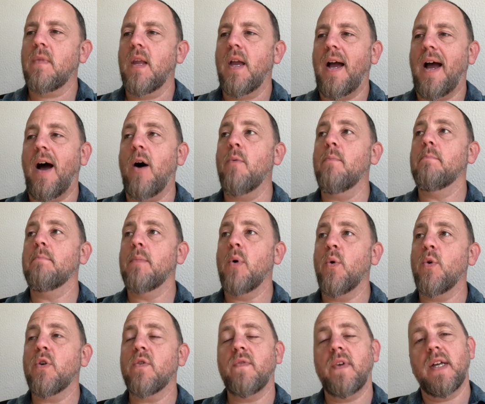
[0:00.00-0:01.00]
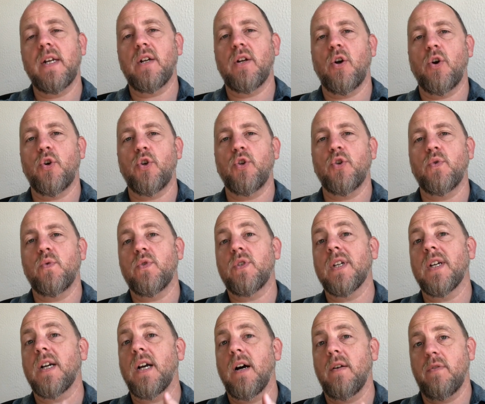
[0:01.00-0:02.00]
How motivated are you to
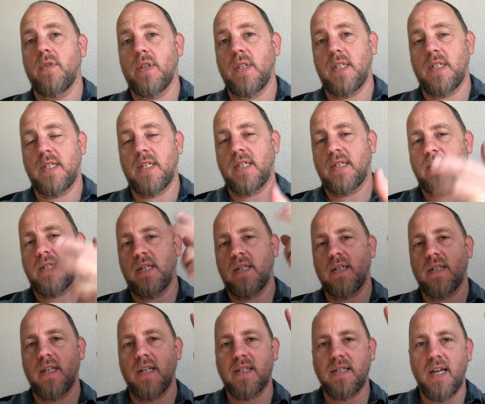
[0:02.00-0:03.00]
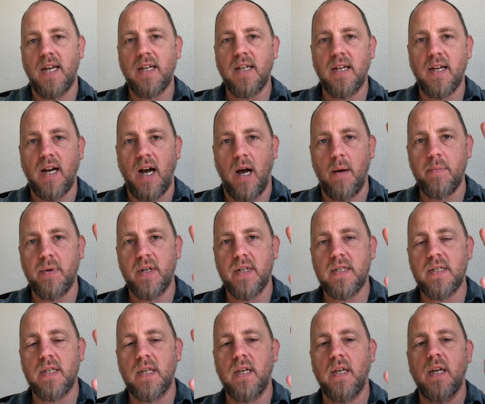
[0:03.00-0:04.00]
cover the distance? The second
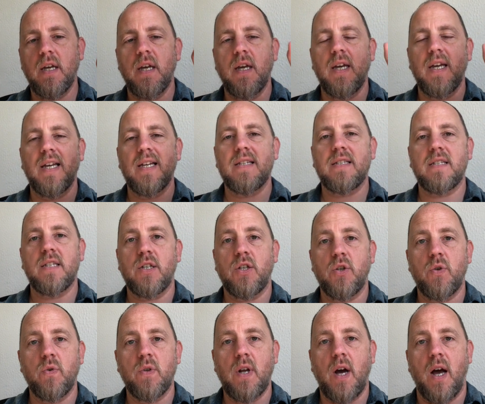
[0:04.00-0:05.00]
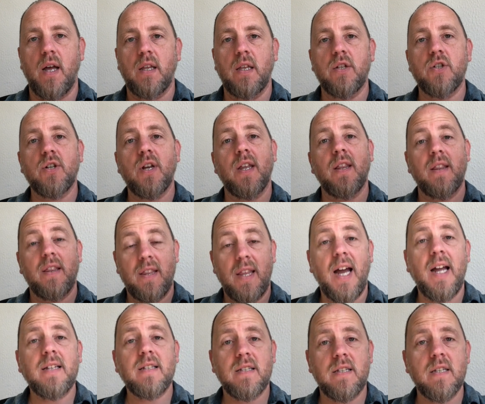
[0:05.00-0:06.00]
competency is CQ knowledge, and
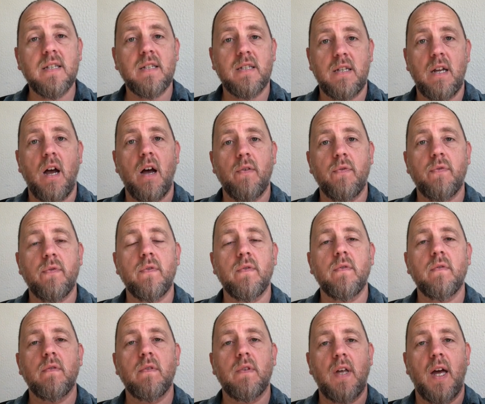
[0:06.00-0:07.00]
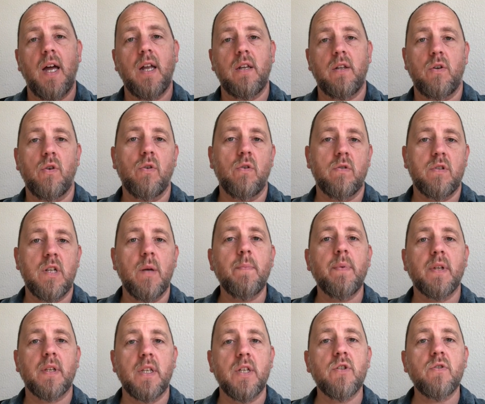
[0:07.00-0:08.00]
that's the stuff that you're
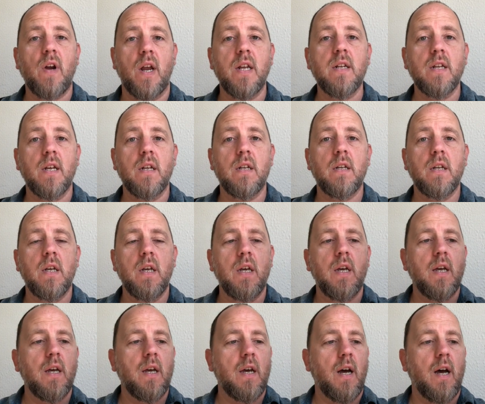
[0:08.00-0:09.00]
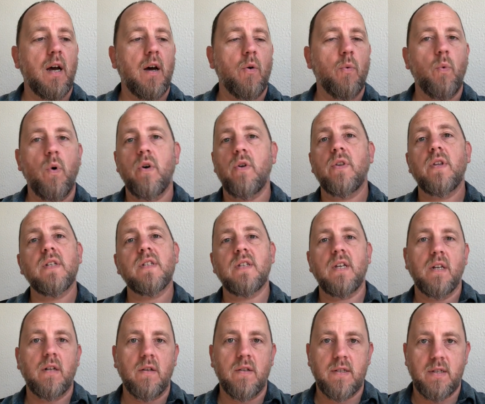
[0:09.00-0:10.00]
typically trained in. What are the
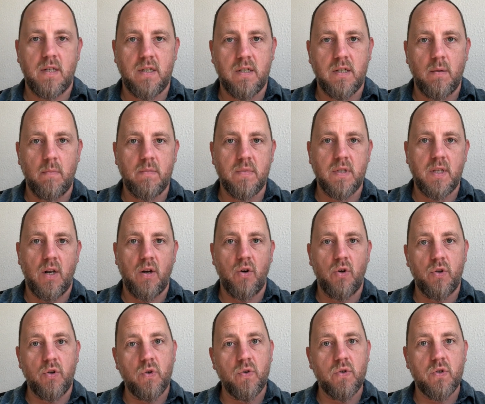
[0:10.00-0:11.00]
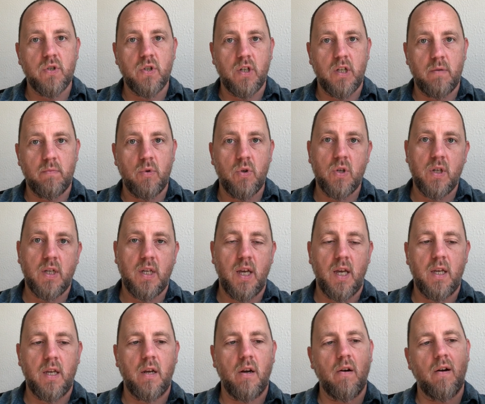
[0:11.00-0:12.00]
signal systems that are used to
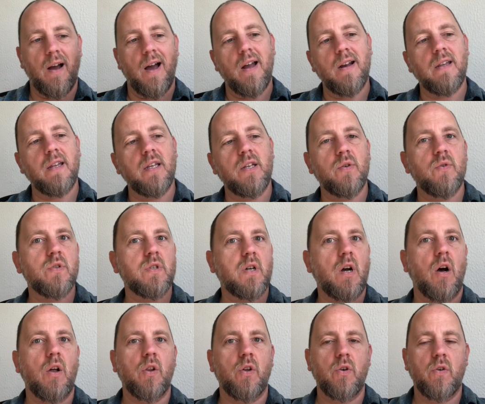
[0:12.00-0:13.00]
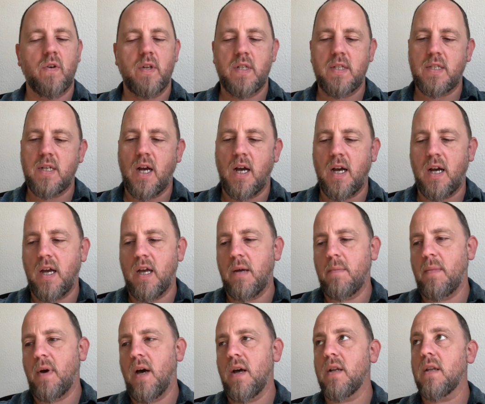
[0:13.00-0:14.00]
communicate here? How do they use color and time?
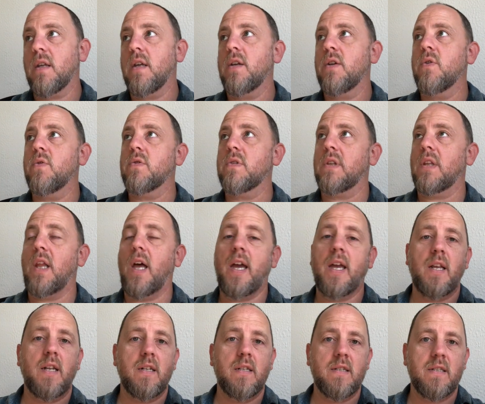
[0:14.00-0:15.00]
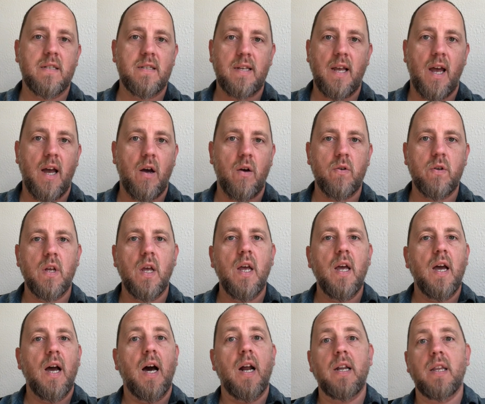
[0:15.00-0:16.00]
How do they use light and sound?
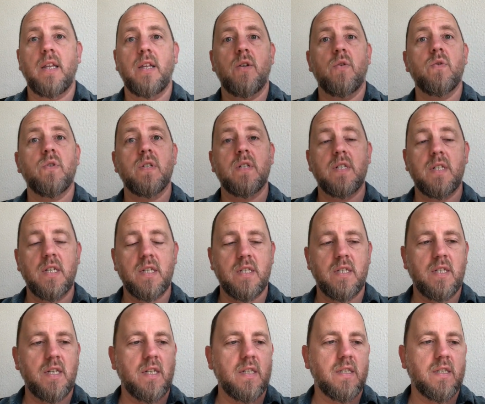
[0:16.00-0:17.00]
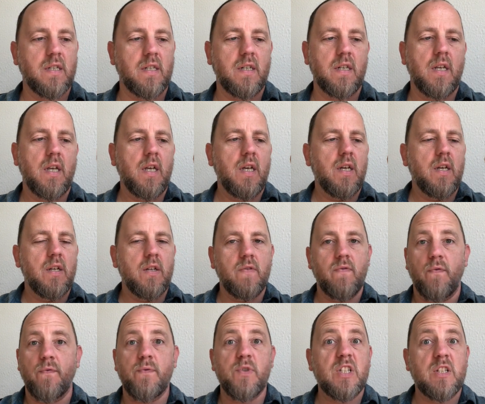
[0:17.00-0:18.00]
How do they use distance and
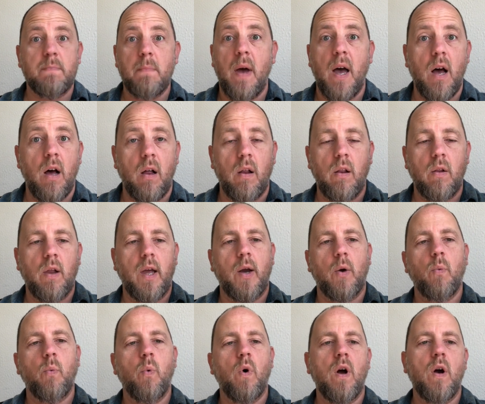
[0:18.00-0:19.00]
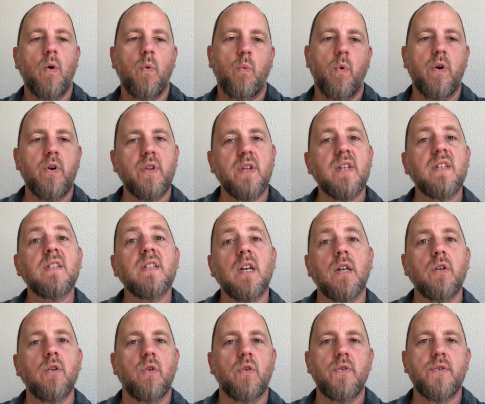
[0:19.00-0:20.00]
smell? Like what are the
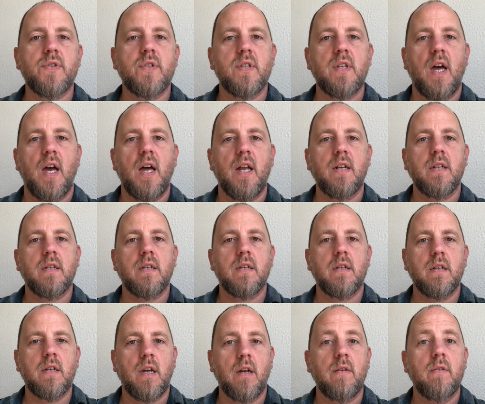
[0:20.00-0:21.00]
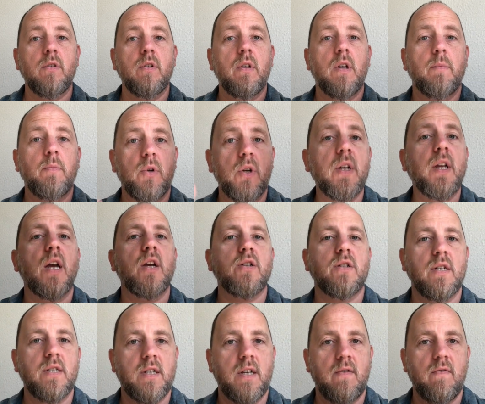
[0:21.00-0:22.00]
signals that communication
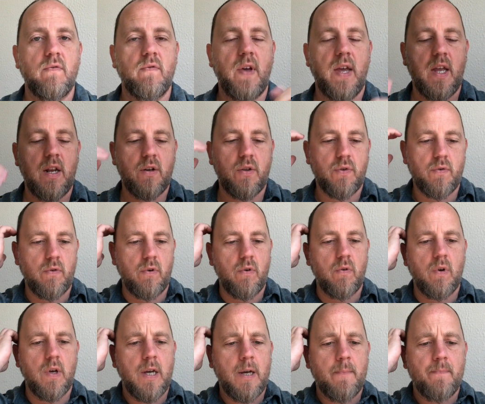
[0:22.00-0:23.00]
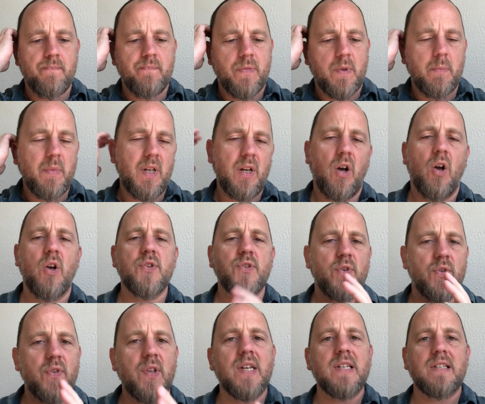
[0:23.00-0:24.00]
is conveyed through? Then also
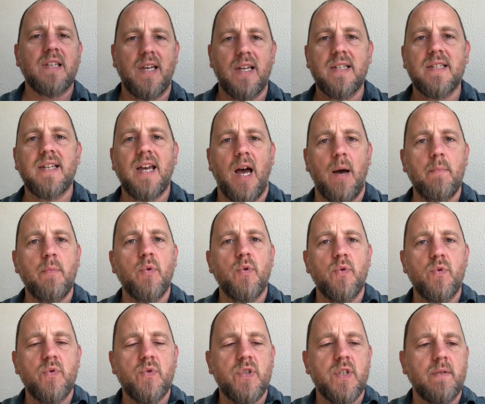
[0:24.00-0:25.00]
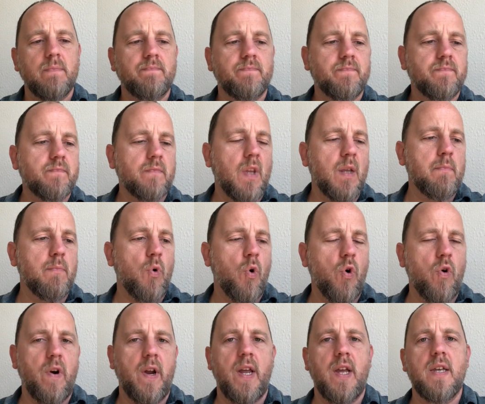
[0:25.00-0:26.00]
things like taboos and
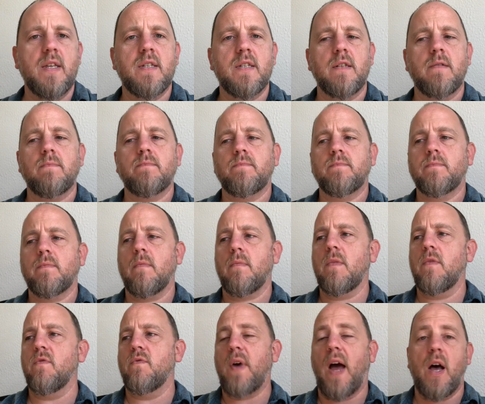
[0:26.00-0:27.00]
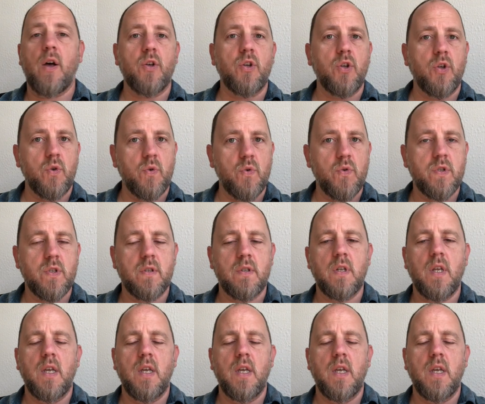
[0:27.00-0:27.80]
mores and values, and